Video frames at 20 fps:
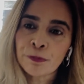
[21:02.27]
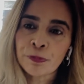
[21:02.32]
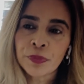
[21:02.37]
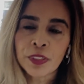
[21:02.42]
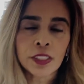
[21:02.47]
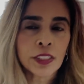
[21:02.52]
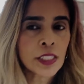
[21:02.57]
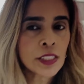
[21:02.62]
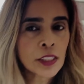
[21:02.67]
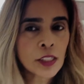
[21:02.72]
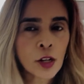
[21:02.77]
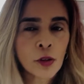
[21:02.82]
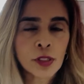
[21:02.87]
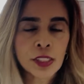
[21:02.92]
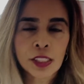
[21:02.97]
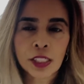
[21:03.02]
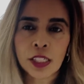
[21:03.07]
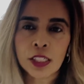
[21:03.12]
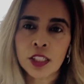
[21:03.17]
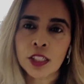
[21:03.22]
It doesn't always
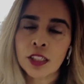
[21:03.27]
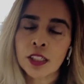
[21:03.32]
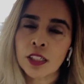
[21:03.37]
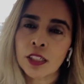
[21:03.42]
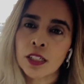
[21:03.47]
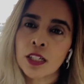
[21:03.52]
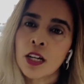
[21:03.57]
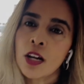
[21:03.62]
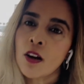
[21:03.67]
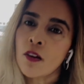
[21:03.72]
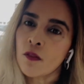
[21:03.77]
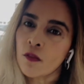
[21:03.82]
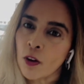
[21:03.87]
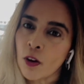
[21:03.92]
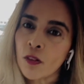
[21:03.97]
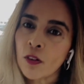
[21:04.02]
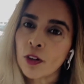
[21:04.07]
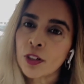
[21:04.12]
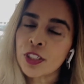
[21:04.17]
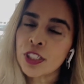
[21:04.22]
get to the
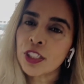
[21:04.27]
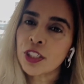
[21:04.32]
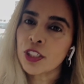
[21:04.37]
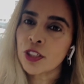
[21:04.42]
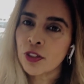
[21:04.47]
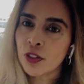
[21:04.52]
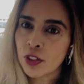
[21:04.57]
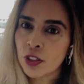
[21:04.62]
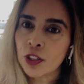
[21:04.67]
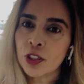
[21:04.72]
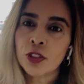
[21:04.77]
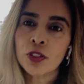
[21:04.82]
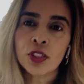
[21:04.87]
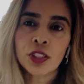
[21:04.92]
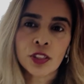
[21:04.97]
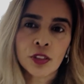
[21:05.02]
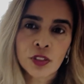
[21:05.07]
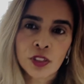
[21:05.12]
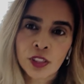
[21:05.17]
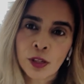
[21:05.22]
vulvar tissue, so you
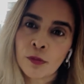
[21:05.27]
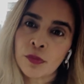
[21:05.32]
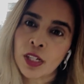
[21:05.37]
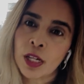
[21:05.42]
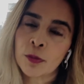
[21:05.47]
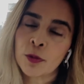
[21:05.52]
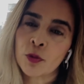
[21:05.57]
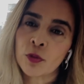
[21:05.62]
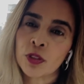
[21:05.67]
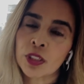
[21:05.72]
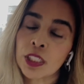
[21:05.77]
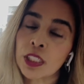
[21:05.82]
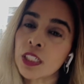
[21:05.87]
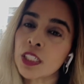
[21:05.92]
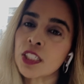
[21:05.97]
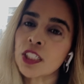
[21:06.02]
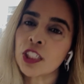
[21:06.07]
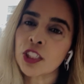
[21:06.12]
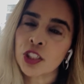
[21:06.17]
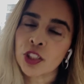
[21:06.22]
still sometimes will need
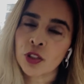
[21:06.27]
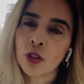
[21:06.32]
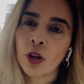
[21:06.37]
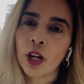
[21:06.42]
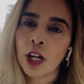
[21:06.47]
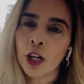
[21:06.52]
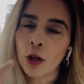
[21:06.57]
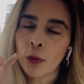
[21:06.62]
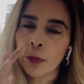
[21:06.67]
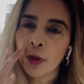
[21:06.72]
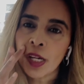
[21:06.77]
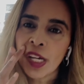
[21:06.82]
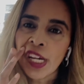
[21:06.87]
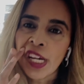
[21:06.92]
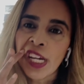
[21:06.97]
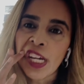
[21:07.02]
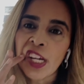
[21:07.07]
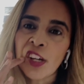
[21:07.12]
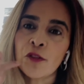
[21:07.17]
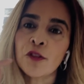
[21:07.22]
additional help
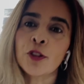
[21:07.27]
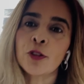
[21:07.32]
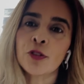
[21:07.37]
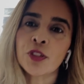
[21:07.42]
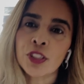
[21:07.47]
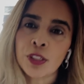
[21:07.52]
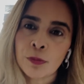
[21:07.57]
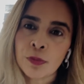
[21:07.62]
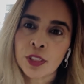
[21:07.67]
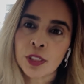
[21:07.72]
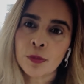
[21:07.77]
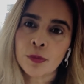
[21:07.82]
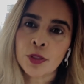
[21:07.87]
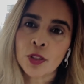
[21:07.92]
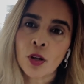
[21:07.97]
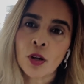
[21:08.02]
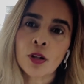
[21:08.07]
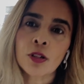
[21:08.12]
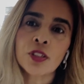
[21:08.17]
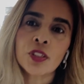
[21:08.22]
if your symptoms
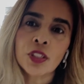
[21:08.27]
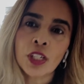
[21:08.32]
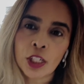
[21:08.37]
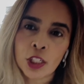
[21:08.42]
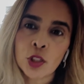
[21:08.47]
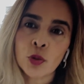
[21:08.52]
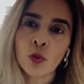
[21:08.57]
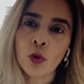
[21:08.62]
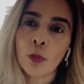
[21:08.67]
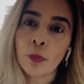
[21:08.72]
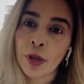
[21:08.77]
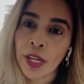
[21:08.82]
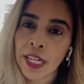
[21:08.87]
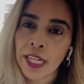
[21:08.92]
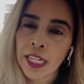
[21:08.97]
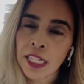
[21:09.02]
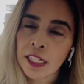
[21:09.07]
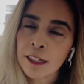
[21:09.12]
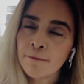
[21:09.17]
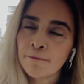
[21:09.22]
are sexual
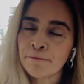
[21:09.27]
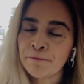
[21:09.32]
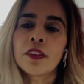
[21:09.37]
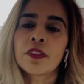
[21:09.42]
pain.